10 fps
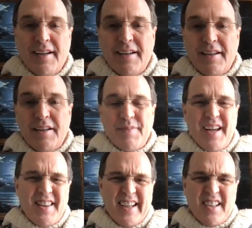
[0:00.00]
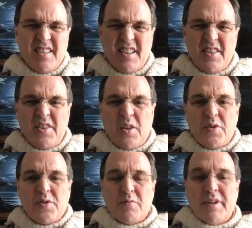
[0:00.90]
I like a good
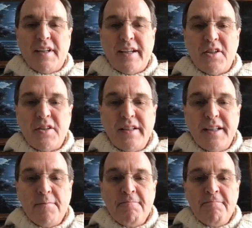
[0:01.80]
snowstorm occasionally.